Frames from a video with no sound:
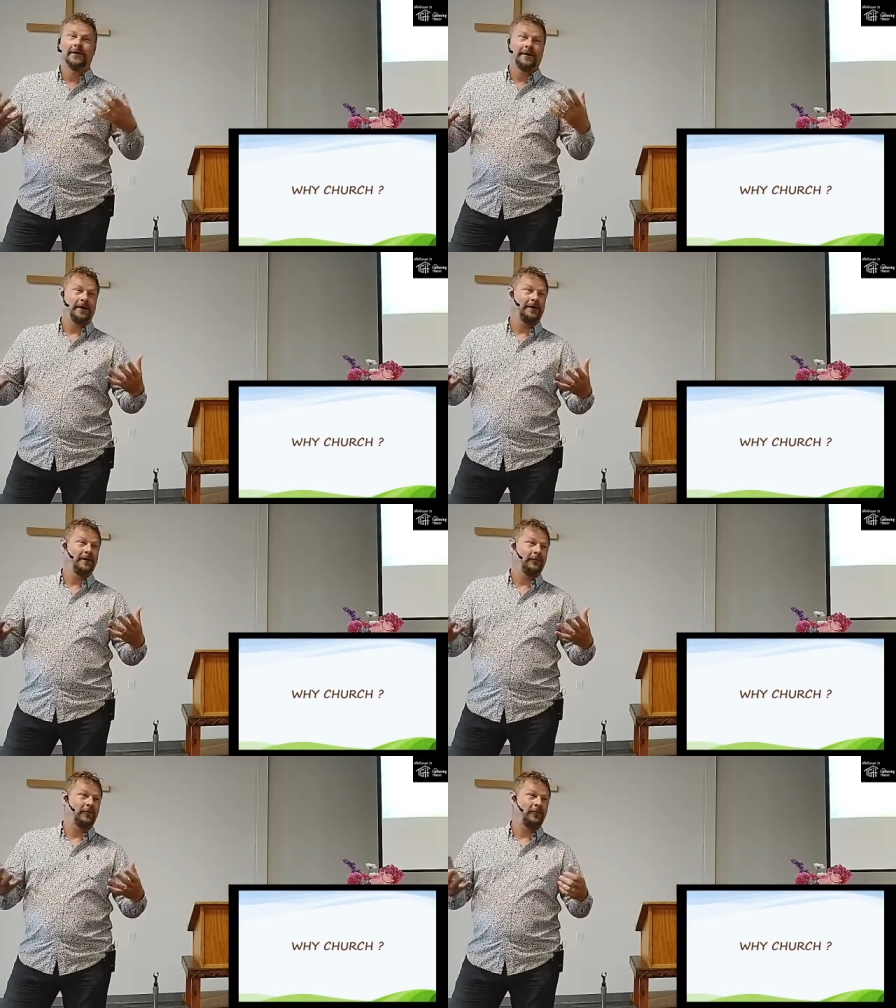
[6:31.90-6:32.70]
And then,
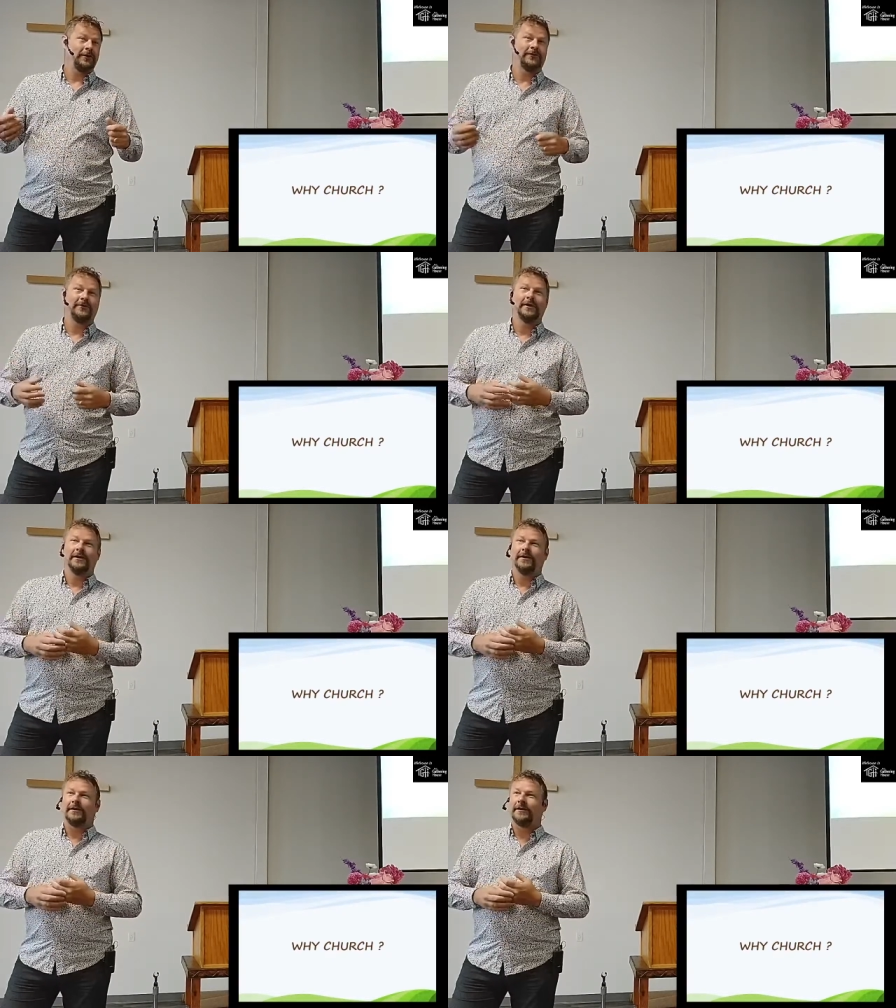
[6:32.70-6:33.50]
of course,
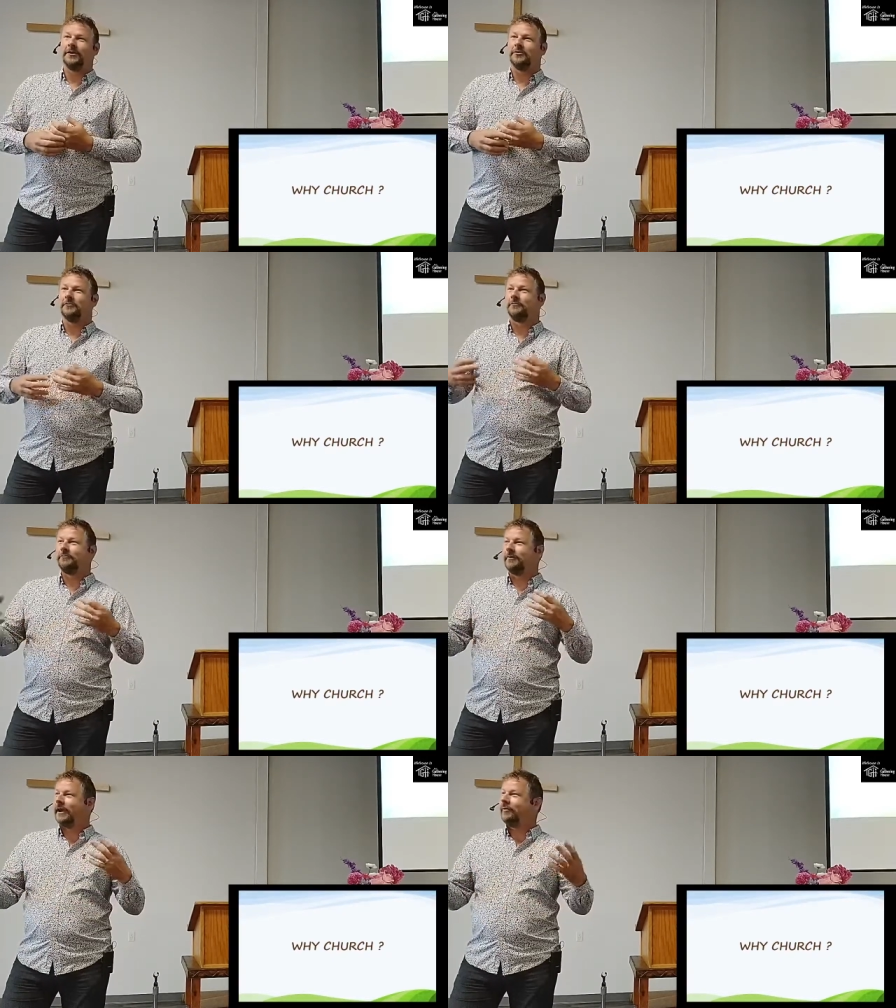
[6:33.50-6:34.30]
you know,
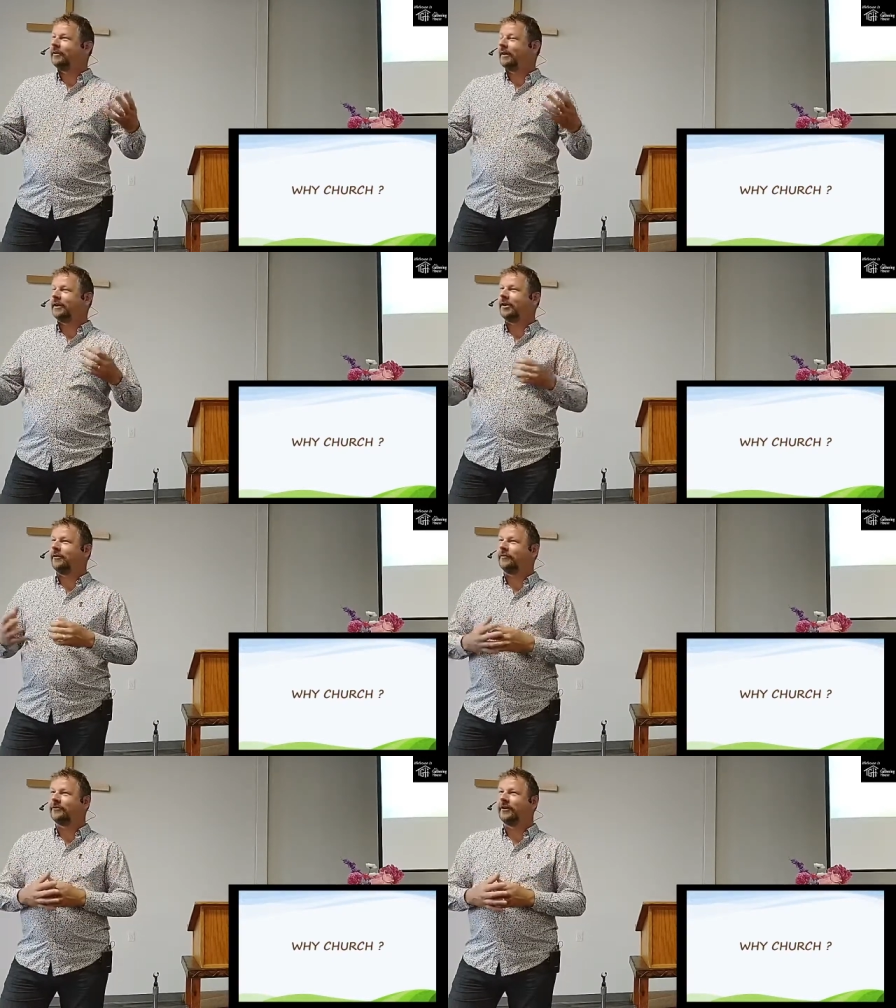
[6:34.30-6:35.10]
having that
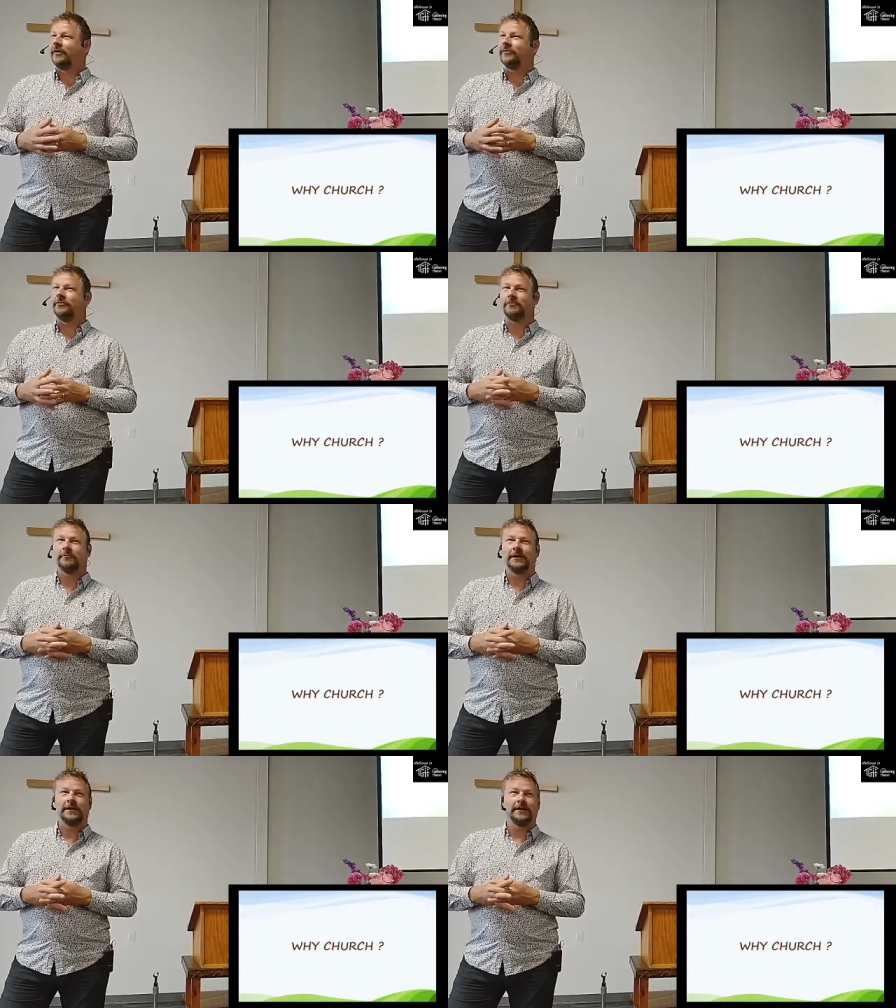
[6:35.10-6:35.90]
conversation
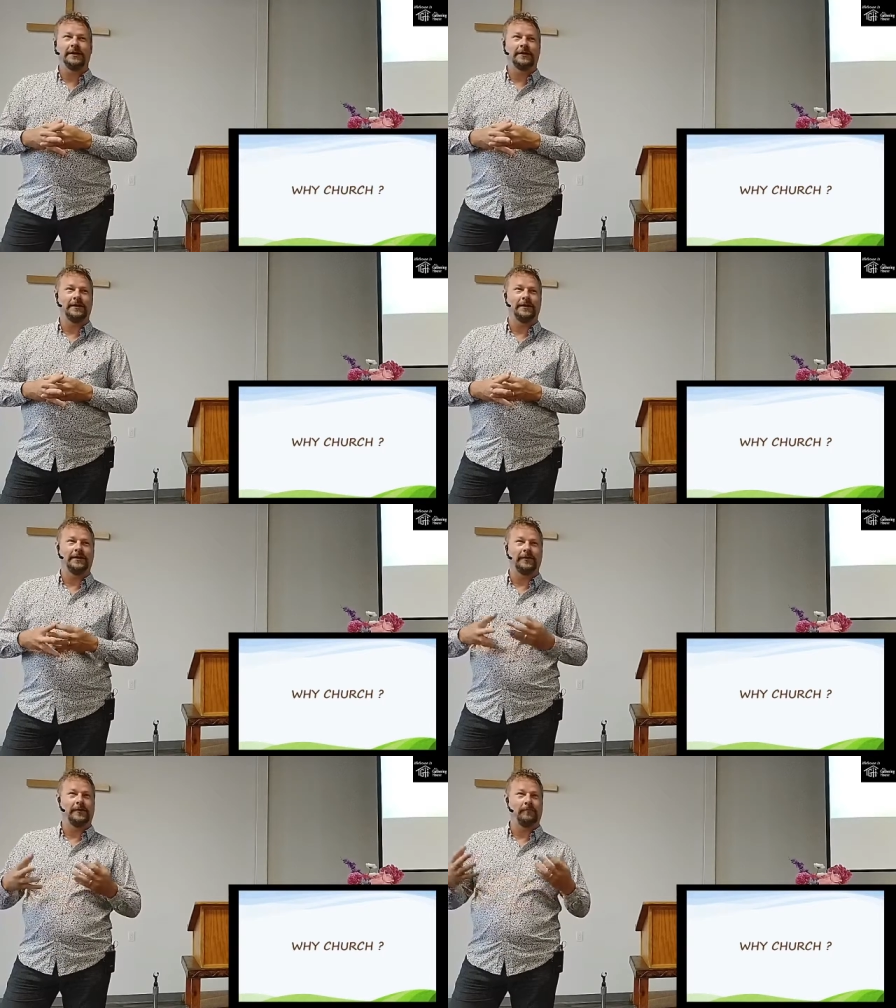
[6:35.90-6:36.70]
really